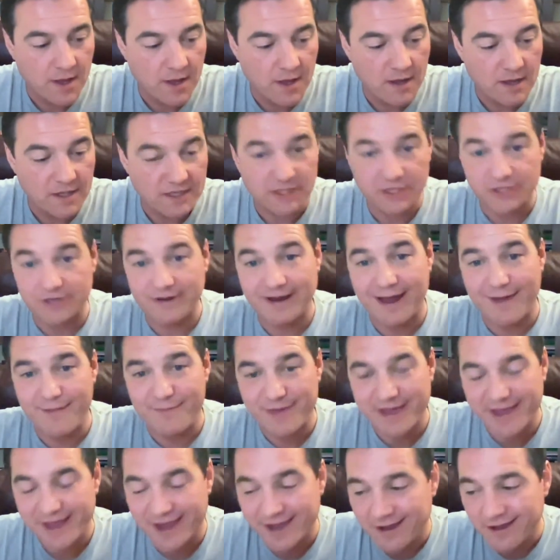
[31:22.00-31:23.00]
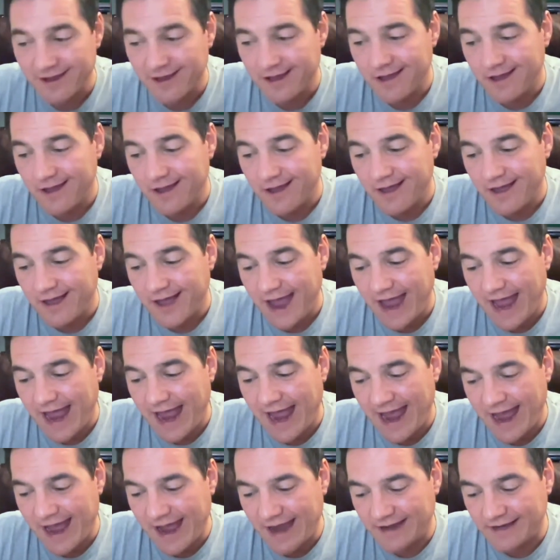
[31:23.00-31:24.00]
you got me.
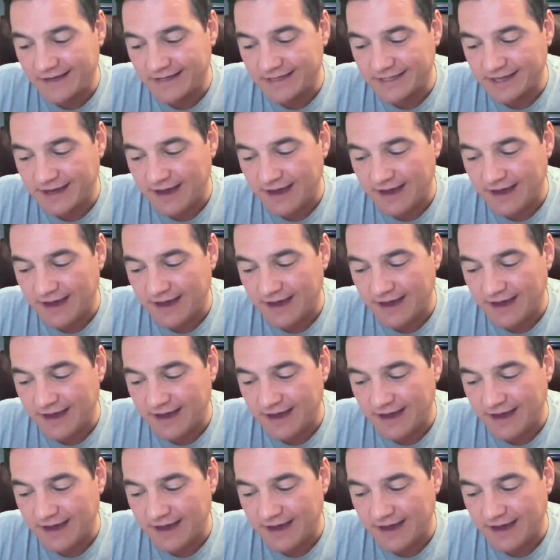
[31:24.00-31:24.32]
And,